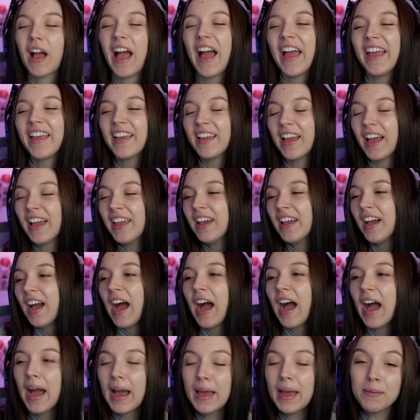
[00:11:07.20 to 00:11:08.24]
I, I,
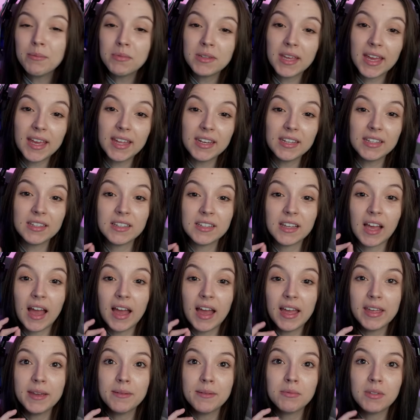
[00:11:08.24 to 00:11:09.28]
I'm getting,
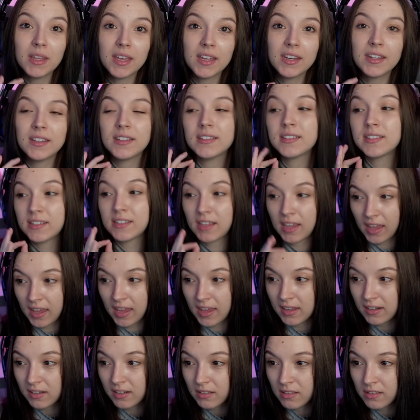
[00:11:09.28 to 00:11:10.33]
I am getting
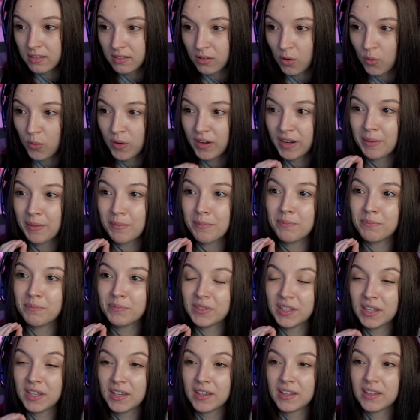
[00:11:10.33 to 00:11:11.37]
scared when I'm
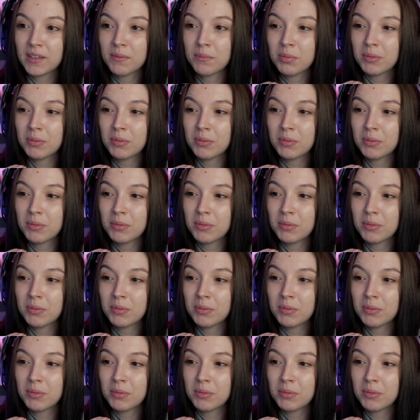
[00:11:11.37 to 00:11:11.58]
take,